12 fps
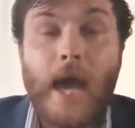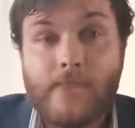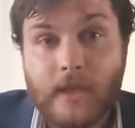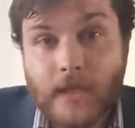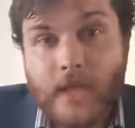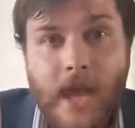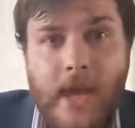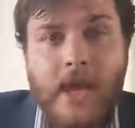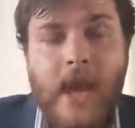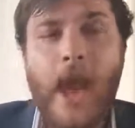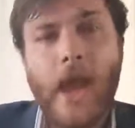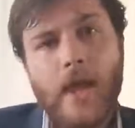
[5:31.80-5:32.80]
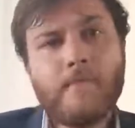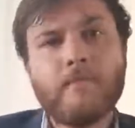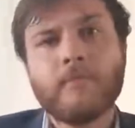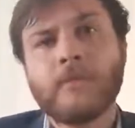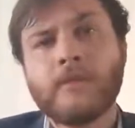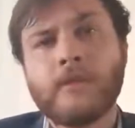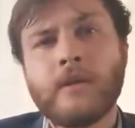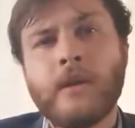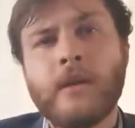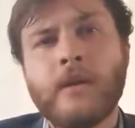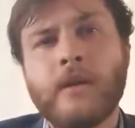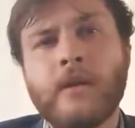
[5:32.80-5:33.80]
And the day came,
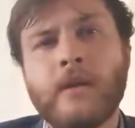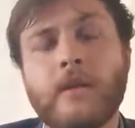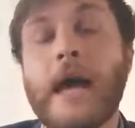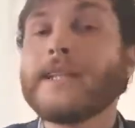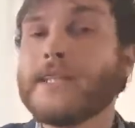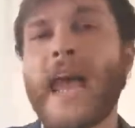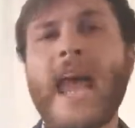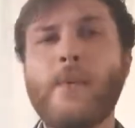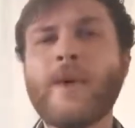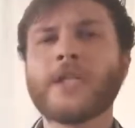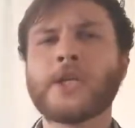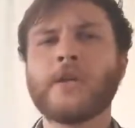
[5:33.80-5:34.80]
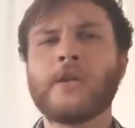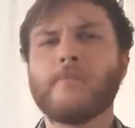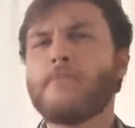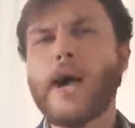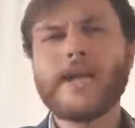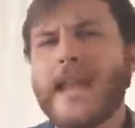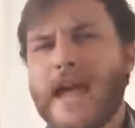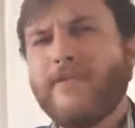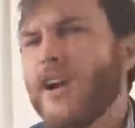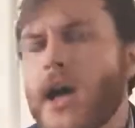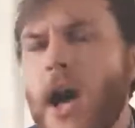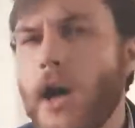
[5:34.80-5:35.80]
that day which might
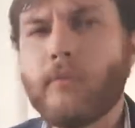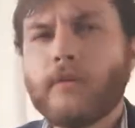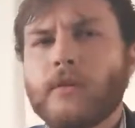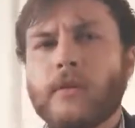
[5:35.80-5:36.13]
never come.